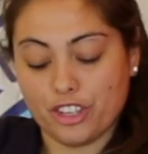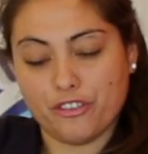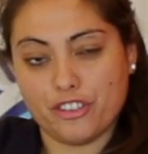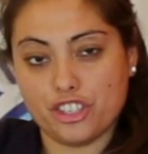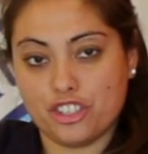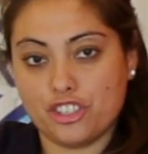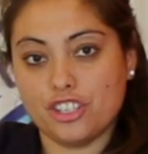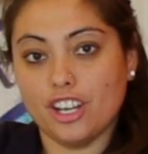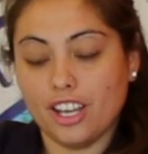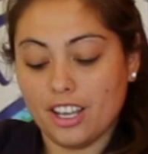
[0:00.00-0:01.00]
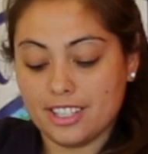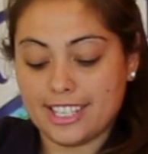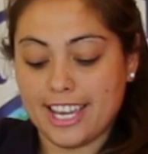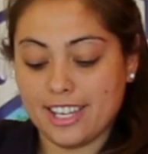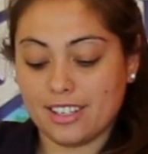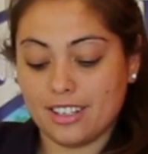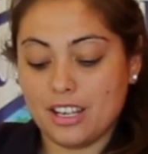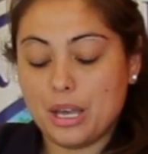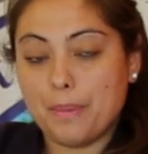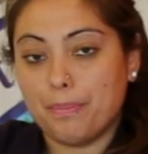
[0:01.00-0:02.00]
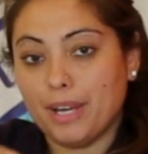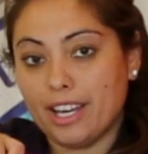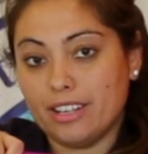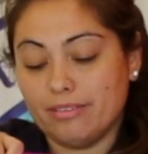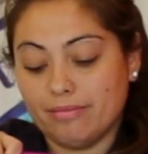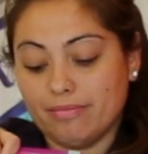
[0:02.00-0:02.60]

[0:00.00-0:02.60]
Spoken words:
the fish tank, but